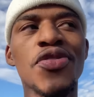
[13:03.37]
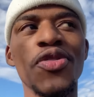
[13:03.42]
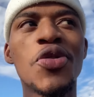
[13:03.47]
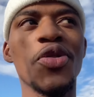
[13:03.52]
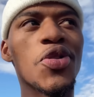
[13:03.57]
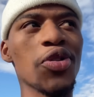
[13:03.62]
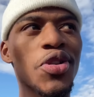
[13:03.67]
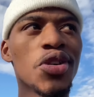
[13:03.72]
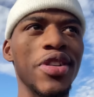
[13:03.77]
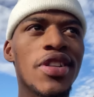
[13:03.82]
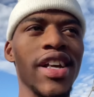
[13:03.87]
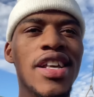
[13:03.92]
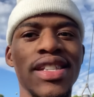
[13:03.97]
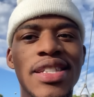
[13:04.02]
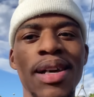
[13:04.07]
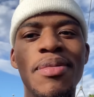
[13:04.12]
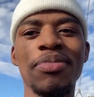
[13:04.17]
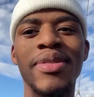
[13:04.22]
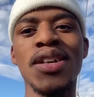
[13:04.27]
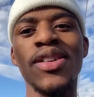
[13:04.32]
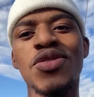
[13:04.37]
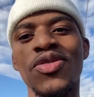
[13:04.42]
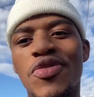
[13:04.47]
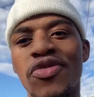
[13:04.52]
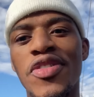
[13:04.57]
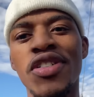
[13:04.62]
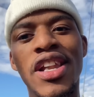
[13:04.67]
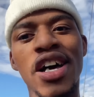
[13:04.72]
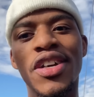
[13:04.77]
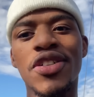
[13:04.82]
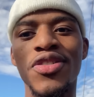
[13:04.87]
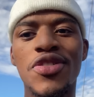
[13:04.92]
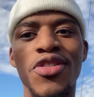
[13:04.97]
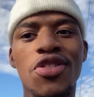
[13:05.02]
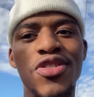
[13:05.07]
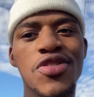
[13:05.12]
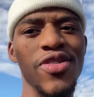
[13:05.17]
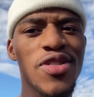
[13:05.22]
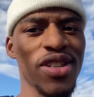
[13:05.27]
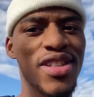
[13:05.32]
feel good and some days you feel like you're
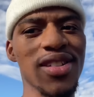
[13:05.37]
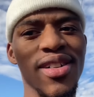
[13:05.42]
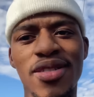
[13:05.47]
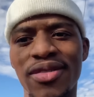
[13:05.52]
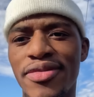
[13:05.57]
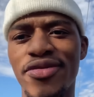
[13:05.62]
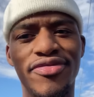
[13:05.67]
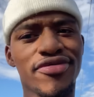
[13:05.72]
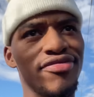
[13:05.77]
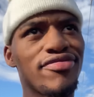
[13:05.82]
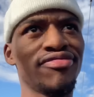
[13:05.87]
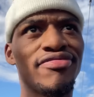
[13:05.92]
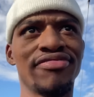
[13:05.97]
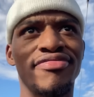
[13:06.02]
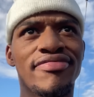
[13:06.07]
not yourself.